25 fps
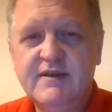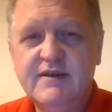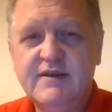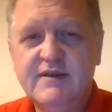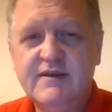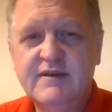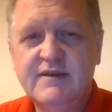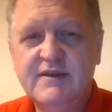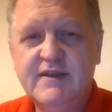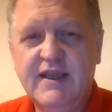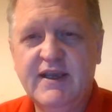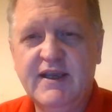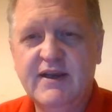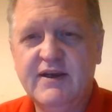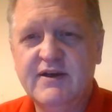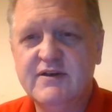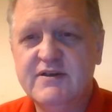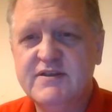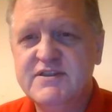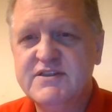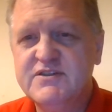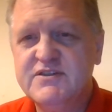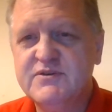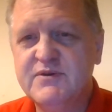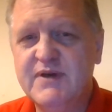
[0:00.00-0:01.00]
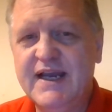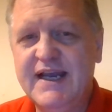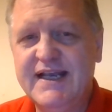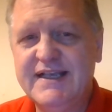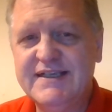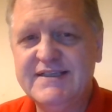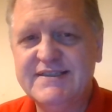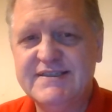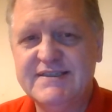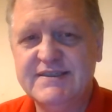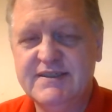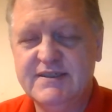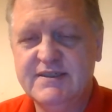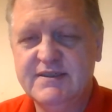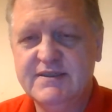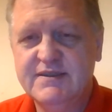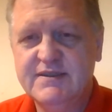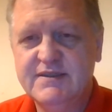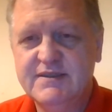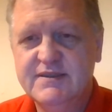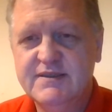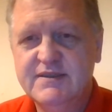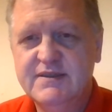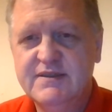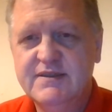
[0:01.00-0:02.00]
der Straße,
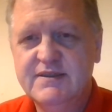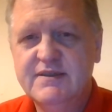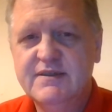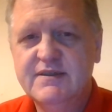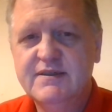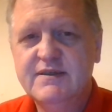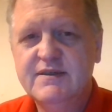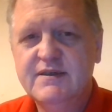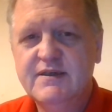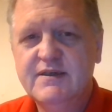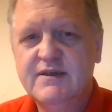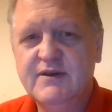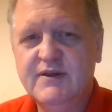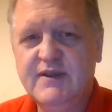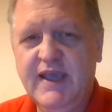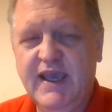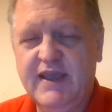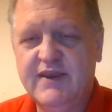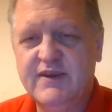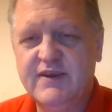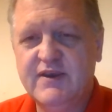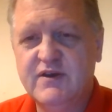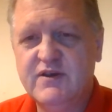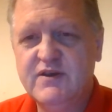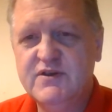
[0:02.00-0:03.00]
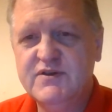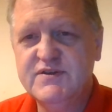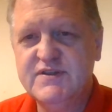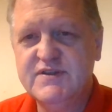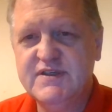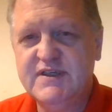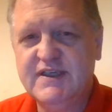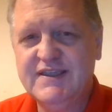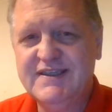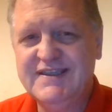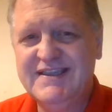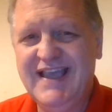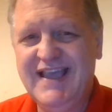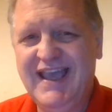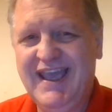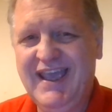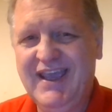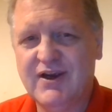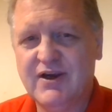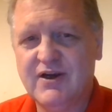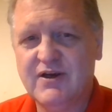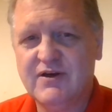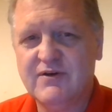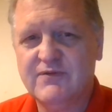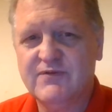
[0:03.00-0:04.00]
okay, they're using
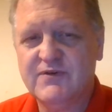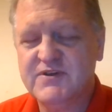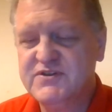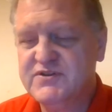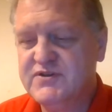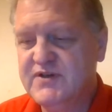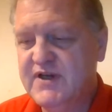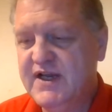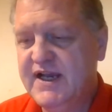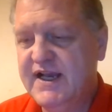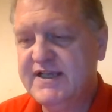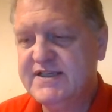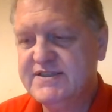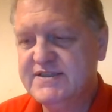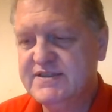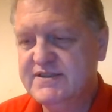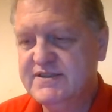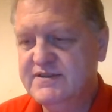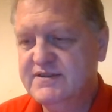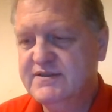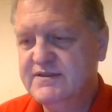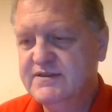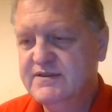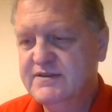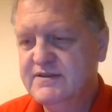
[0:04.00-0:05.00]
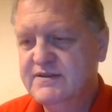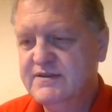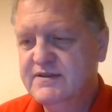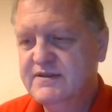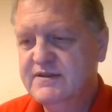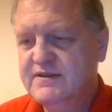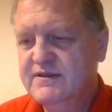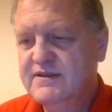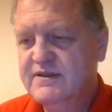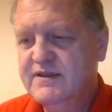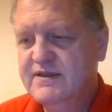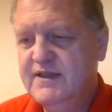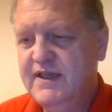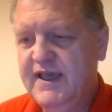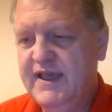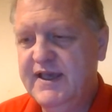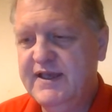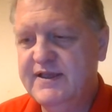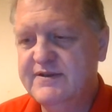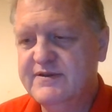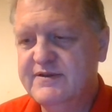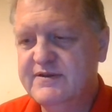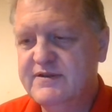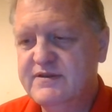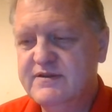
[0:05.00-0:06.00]
der for Straße.
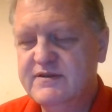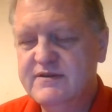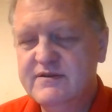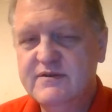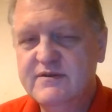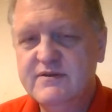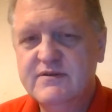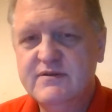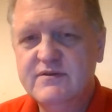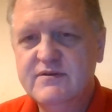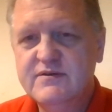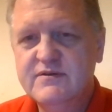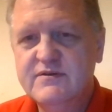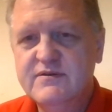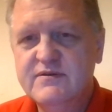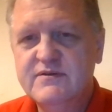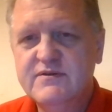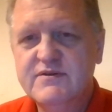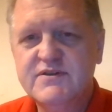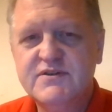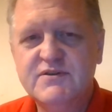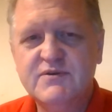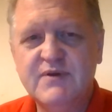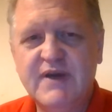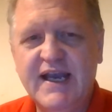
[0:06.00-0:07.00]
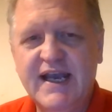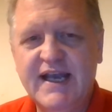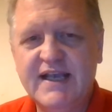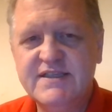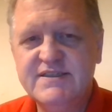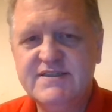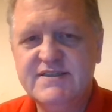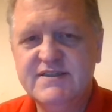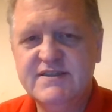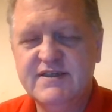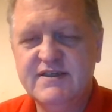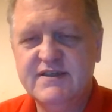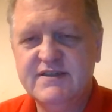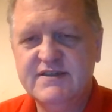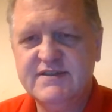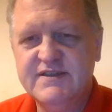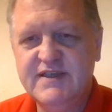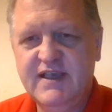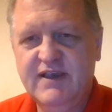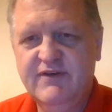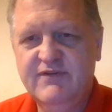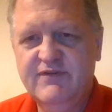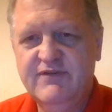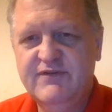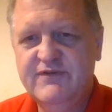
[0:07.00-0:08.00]
And Straße is a
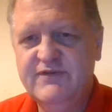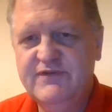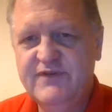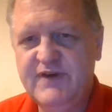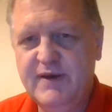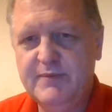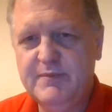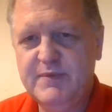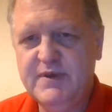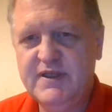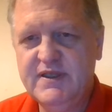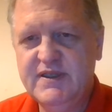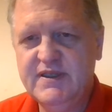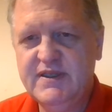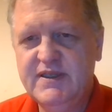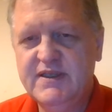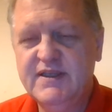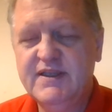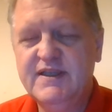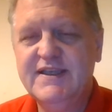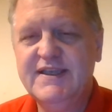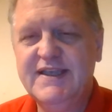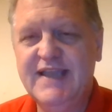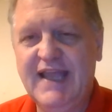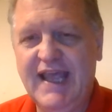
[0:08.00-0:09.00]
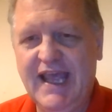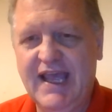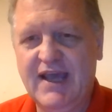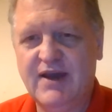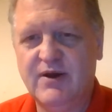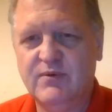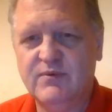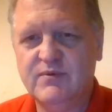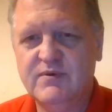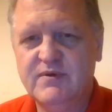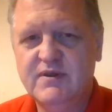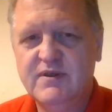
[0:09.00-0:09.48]
feminine noun.